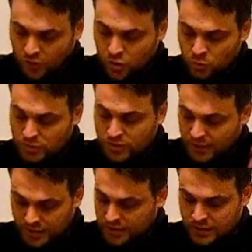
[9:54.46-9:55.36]
who were
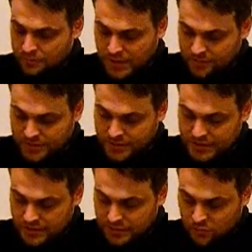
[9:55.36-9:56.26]
maybe
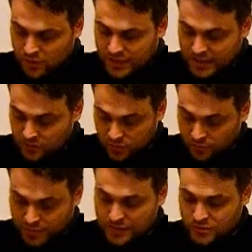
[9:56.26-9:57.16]
leading
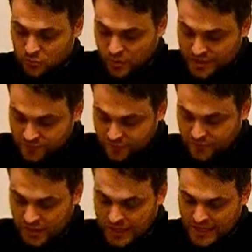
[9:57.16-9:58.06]
about a
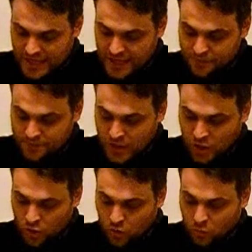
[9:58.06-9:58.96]
wife
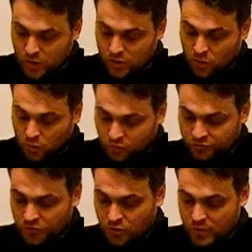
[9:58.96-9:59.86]
were
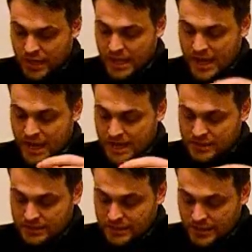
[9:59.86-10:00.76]
also
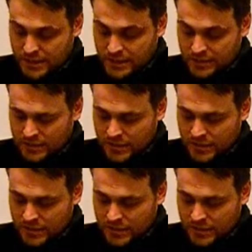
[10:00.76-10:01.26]
in the